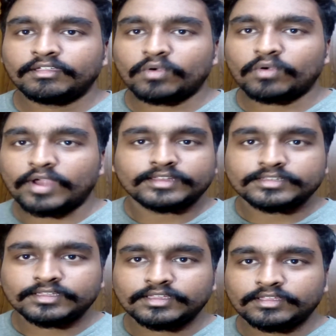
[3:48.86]

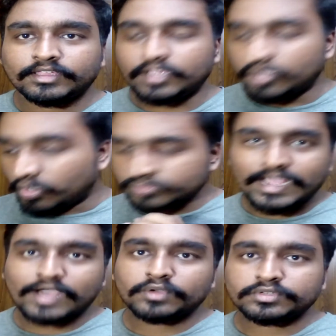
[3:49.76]
Alright, he
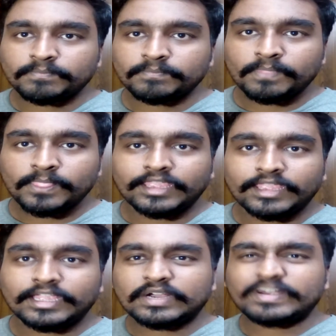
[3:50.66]
goes out,
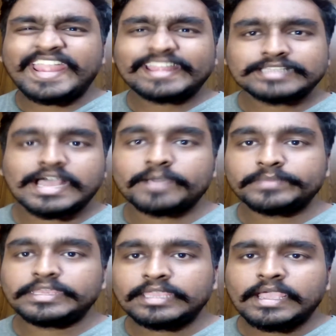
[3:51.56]
he creates
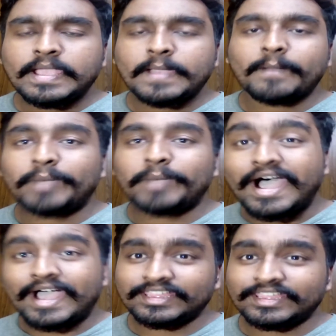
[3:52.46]
army
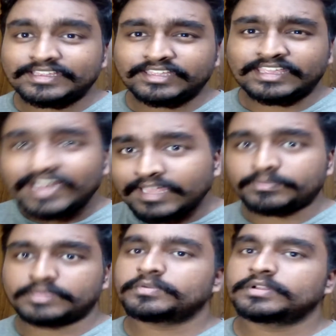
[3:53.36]
by
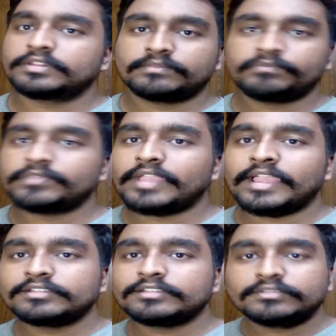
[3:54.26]
killing people
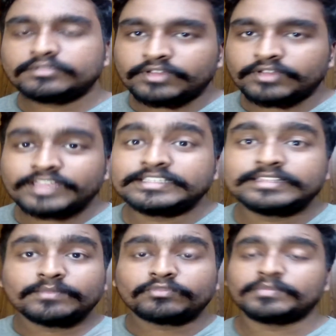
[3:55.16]
and
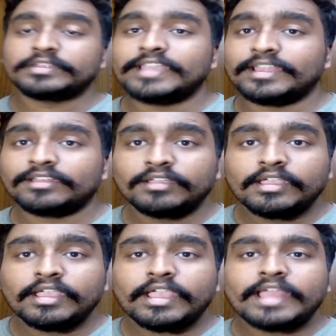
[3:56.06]
raising them from the dead.
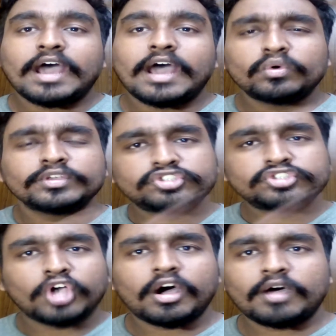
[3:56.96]
And now his
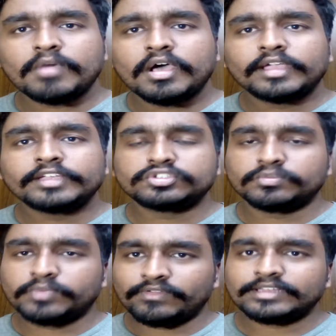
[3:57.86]
job is
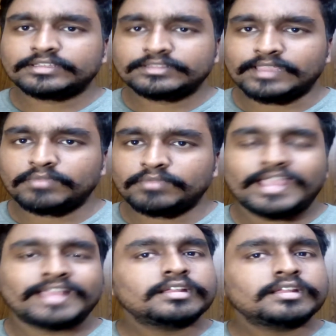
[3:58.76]
to prevent them.
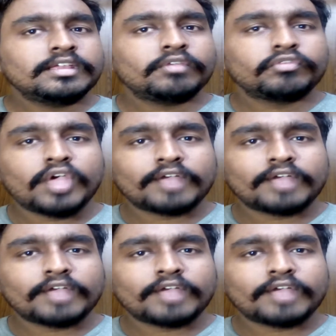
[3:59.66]
And if you